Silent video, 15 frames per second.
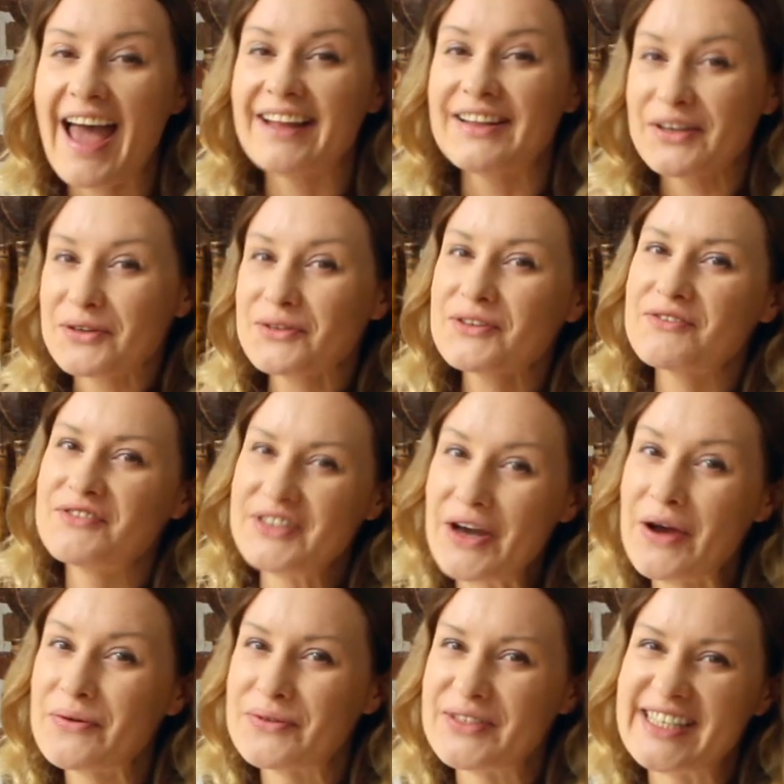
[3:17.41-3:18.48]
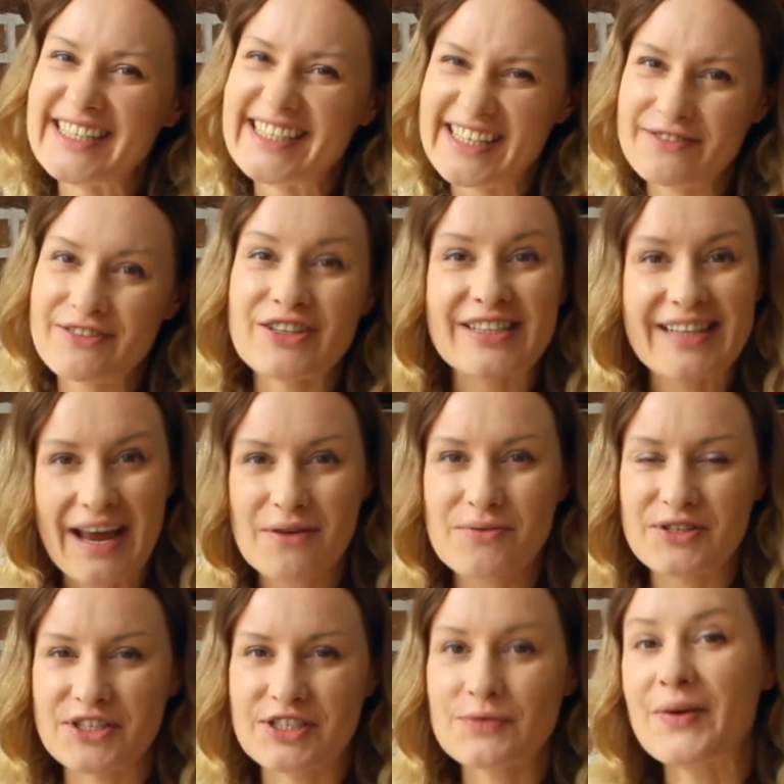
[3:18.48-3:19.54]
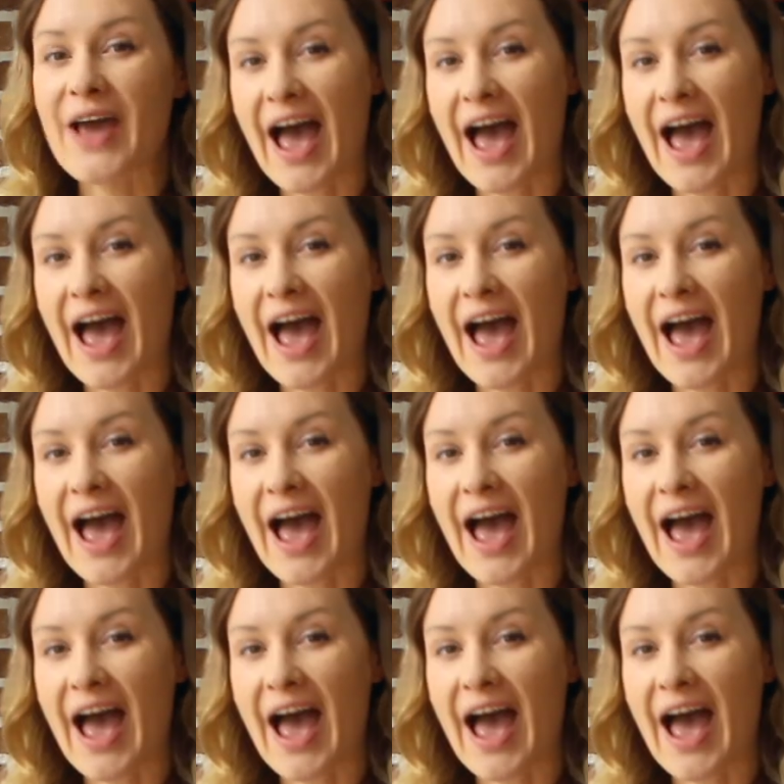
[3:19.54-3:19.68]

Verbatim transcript: and the use of tones in different languages,